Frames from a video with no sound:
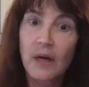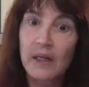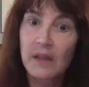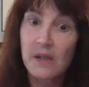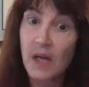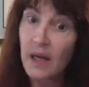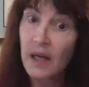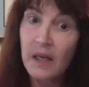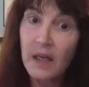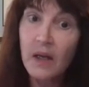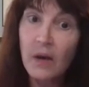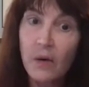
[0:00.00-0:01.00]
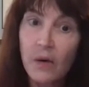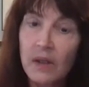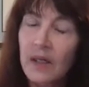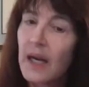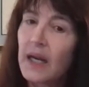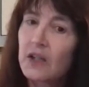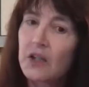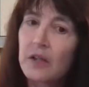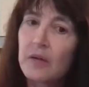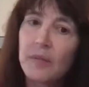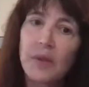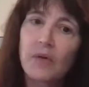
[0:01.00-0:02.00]
anxiety or it can actually
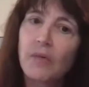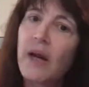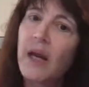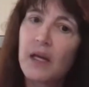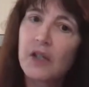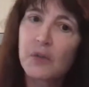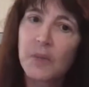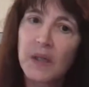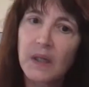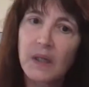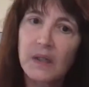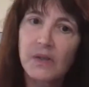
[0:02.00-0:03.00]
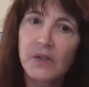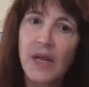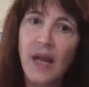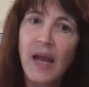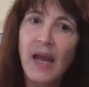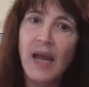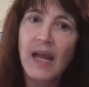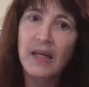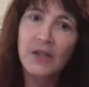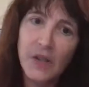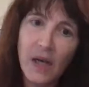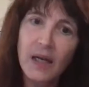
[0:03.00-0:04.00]
be rage, because
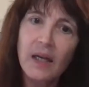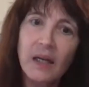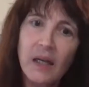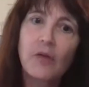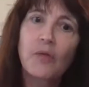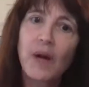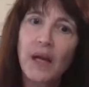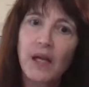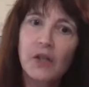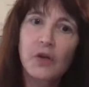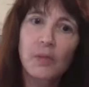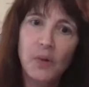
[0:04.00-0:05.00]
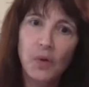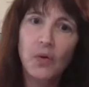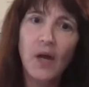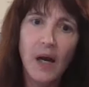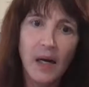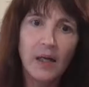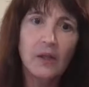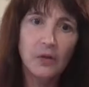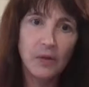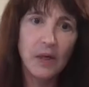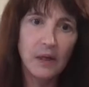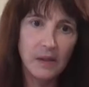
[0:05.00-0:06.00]
anxiety and rage are both high
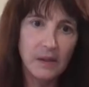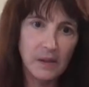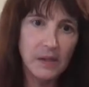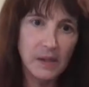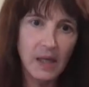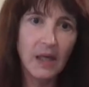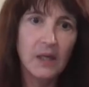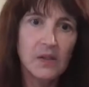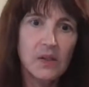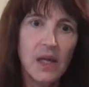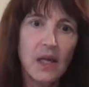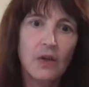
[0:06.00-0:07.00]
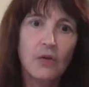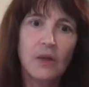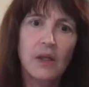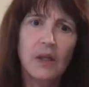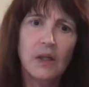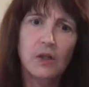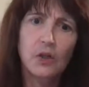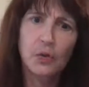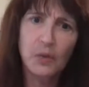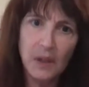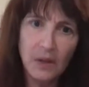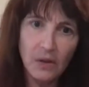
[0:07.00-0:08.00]
adrenaline states, and you can get
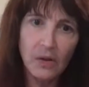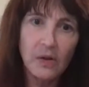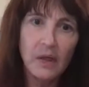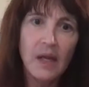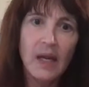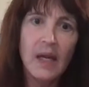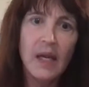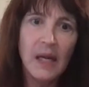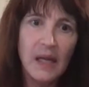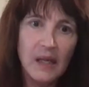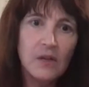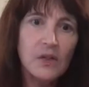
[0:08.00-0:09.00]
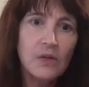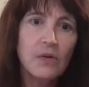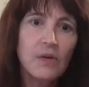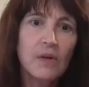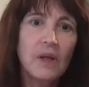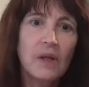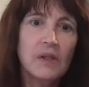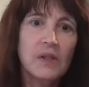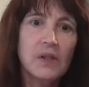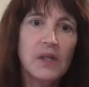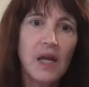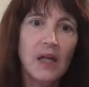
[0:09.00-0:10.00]
triggered into these
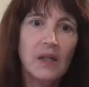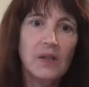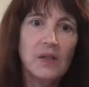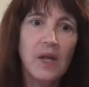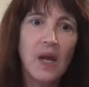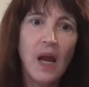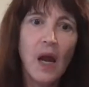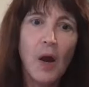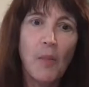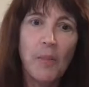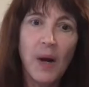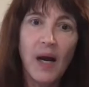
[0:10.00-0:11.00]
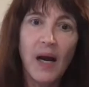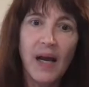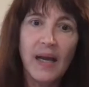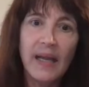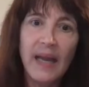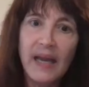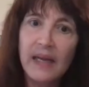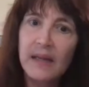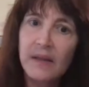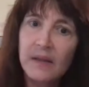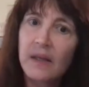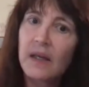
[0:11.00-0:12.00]
states by
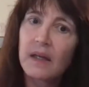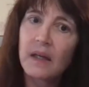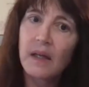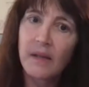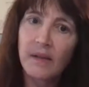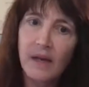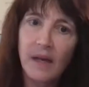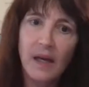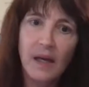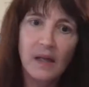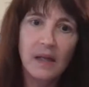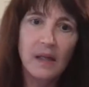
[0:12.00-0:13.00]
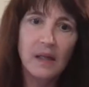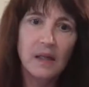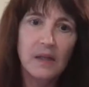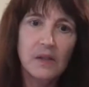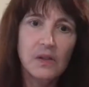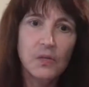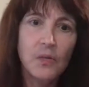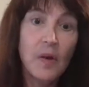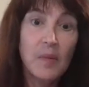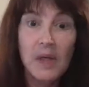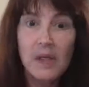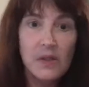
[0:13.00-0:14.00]
anything that is
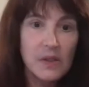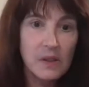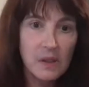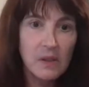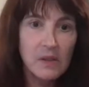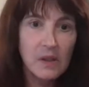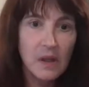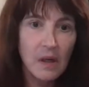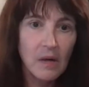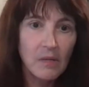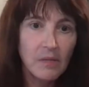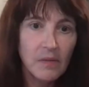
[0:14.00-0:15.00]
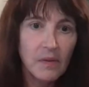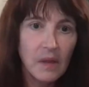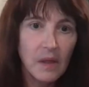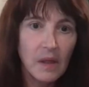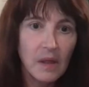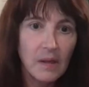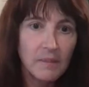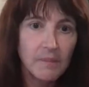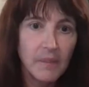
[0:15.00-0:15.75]
reminiscent of the